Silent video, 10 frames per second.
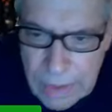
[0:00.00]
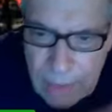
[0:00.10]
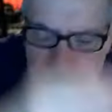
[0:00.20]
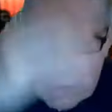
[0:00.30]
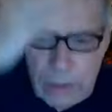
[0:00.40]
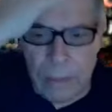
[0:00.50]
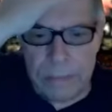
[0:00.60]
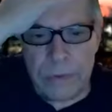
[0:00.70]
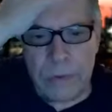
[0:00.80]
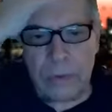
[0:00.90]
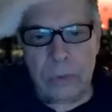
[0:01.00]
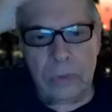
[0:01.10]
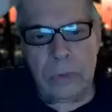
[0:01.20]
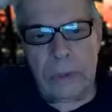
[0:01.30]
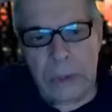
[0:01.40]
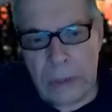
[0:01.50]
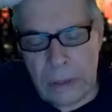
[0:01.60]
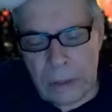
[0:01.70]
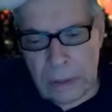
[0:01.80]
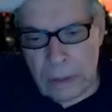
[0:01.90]
cabled up to
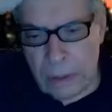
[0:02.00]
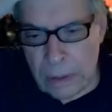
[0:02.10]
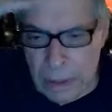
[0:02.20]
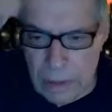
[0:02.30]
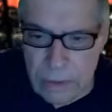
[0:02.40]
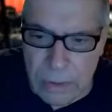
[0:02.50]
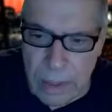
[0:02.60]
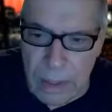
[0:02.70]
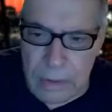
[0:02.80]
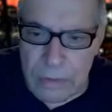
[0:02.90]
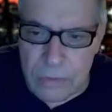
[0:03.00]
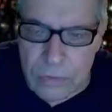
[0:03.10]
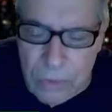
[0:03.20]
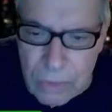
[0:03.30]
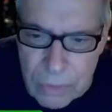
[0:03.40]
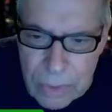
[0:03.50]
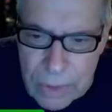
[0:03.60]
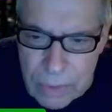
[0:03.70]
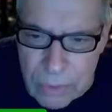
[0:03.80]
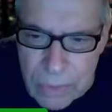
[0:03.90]
the internet, so
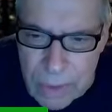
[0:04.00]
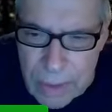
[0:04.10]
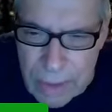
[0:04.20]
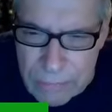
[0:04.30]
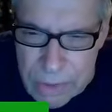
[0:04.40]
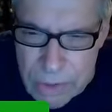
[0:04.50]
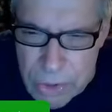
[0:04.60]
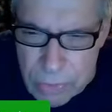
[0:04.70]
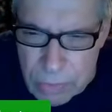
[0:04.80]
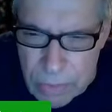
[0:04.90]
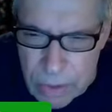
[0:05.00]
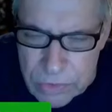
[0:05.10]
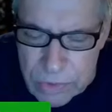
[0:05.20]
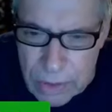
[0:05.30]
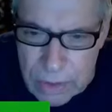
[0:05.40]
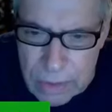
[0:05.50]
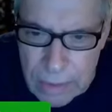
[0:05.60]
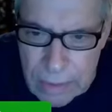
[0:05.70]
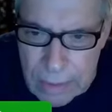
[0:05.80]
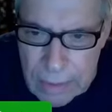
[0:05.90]
I don't think I have an issue on my side.
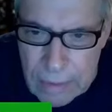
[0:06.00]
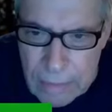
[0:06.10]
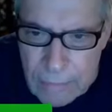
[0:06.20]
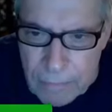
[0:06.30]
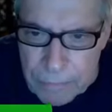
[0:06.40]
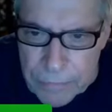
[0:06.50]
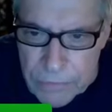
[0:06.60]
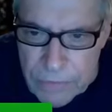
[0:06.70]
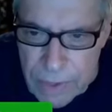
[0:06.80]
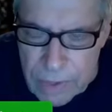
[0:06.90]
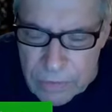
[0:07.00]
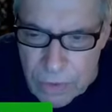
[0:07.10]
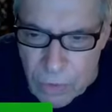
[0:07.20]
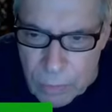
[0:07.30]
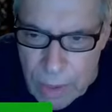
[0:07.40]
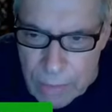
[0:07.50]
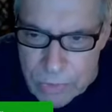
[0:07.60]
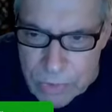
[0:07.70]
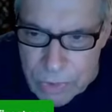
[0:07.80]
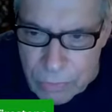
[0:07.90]
Sandy said,
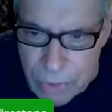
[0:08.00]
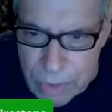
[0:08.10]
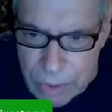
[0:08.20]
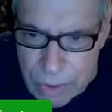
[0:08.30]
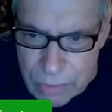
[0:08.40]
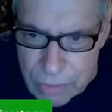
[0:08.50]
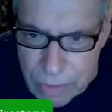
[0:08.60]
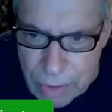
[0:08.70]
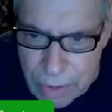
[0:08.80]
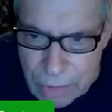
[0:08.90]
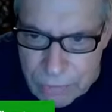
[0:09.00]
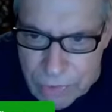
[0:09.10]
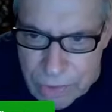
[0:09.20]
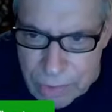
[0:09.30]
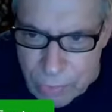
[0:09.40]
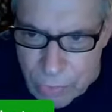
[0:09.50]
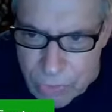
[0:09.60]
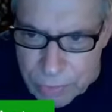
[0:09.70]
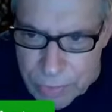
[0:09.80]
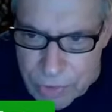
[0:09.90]
Obama's going to run the country. I've seen
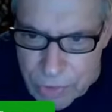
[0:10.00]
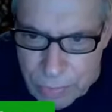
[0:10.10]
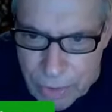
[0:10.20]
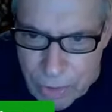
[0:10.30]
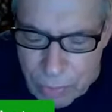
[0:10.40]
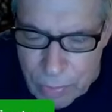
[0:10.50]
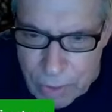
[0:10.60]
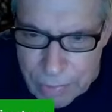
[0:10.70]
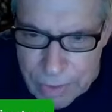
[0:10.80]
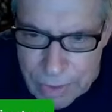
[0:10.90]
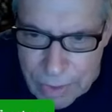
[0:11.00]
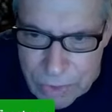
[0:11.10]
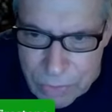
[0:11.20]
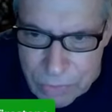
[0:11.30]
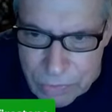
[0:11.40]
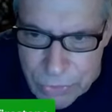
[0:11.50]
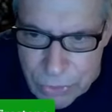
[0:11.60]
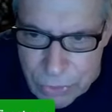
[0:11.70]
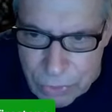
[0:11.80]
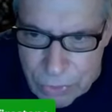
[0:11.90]
more speeches by Obama than I do of
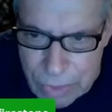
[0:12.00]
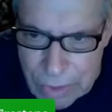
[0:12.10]
Joe.